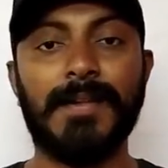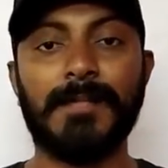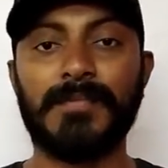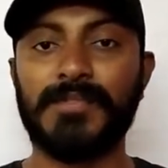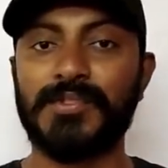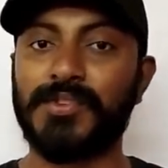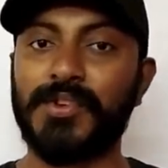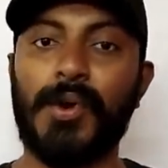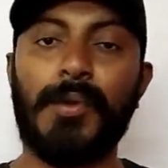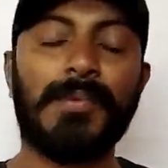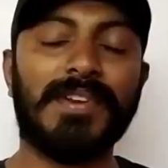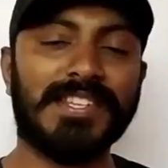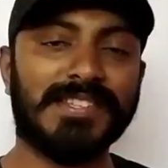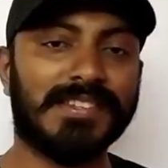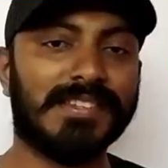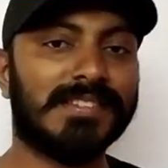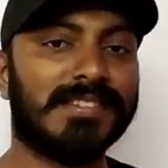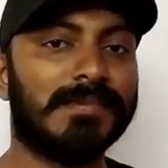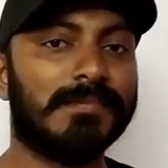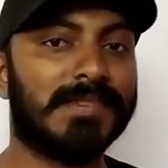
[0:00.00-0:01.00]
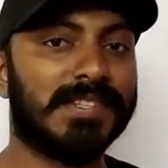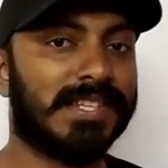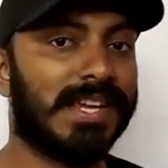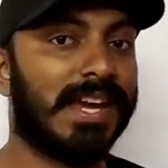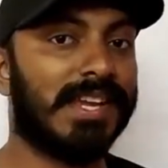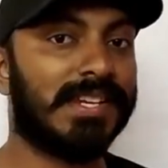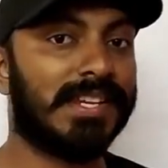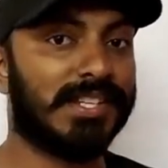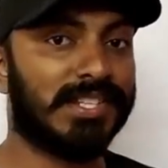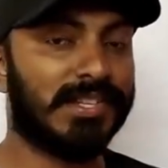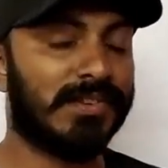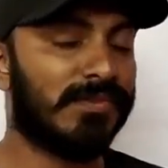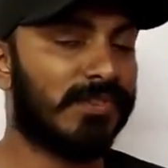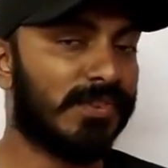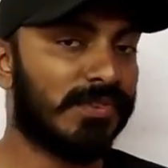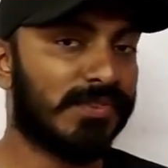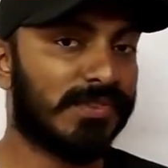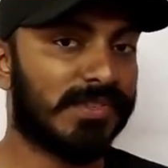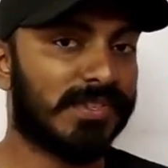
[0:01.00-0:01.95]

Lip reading: so many system design interviews.